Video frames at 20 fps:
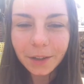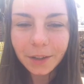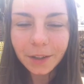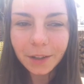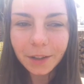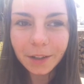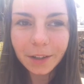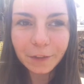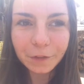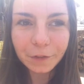
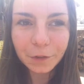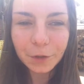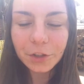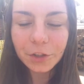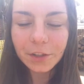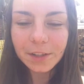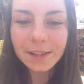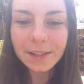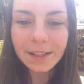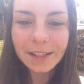if you
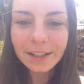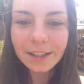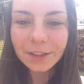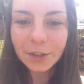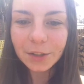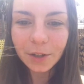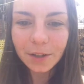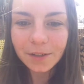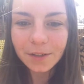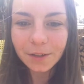just eat
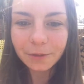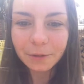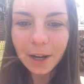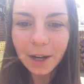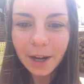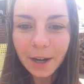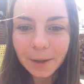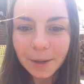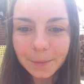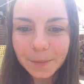tons of
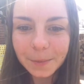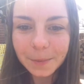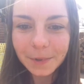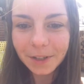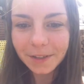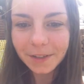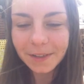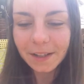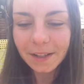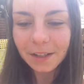carbs,
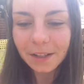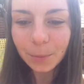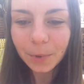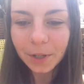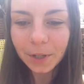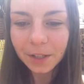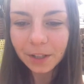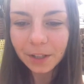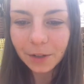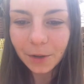because then your
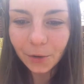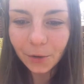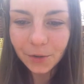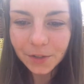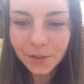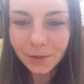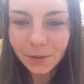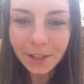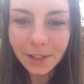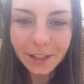body
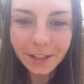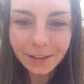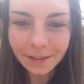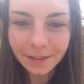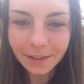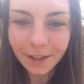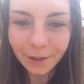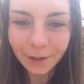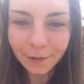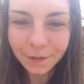knows you eat
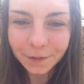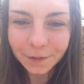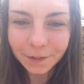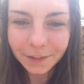enough,